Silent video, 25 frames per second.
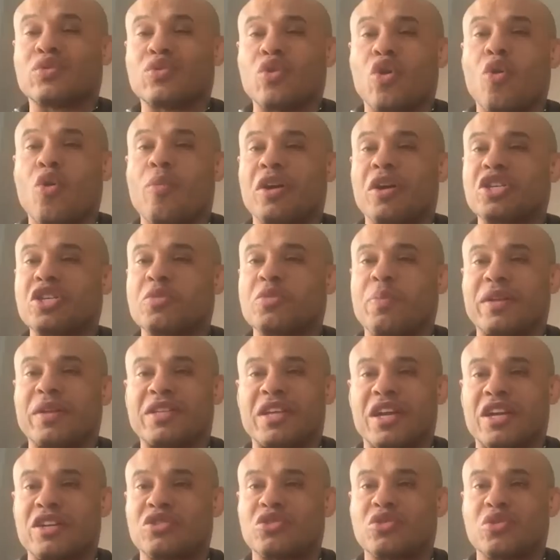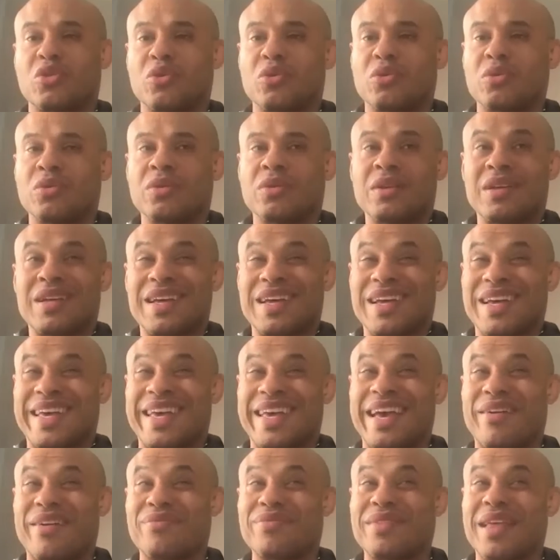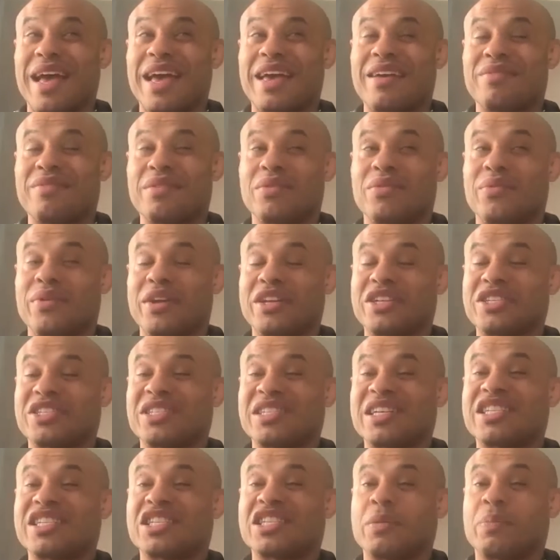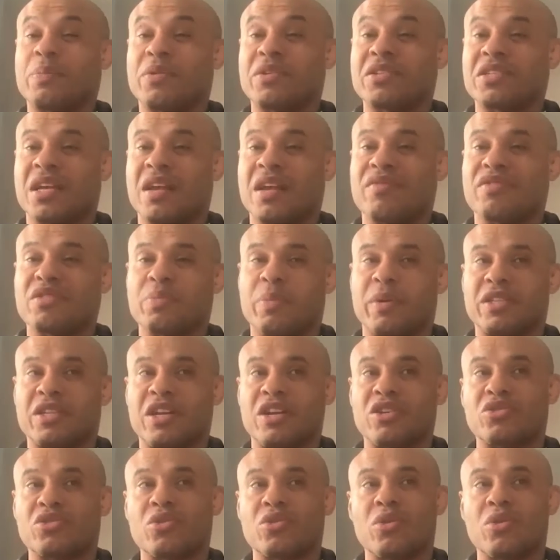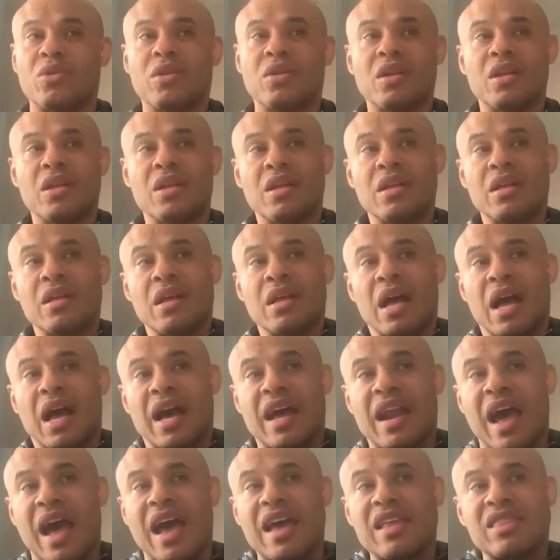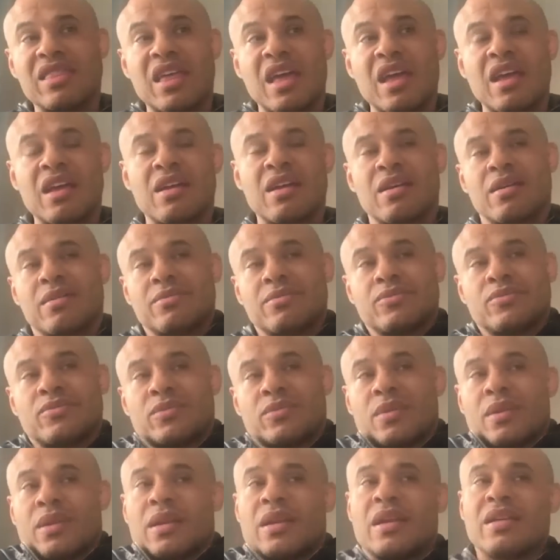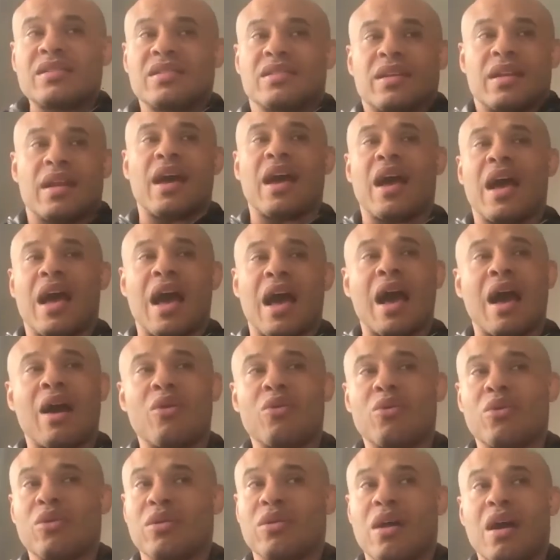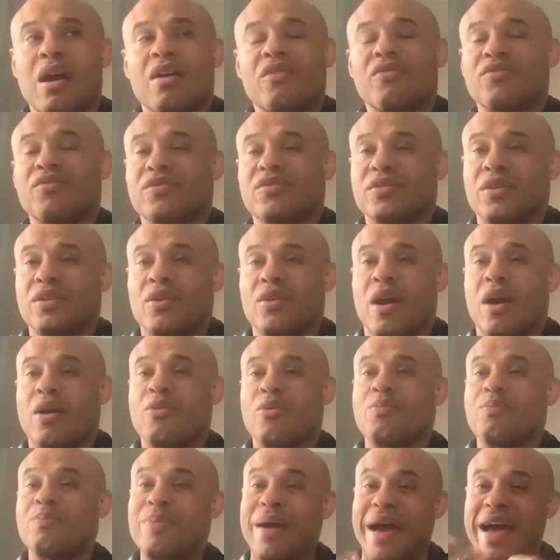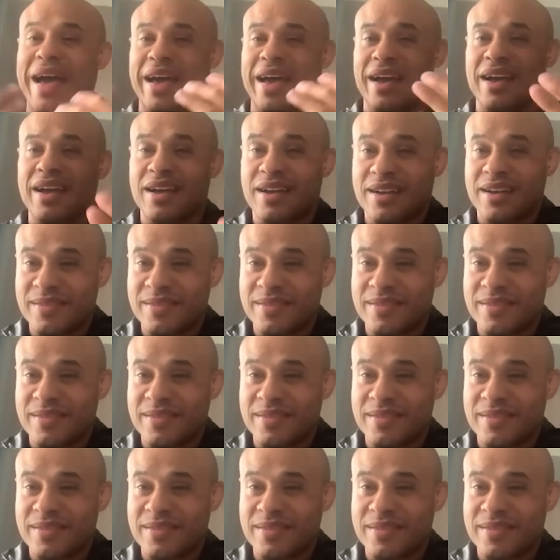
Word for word: so much potential. He have not even reached 60% of his potential. And I think, listen, I would love, I'll beg,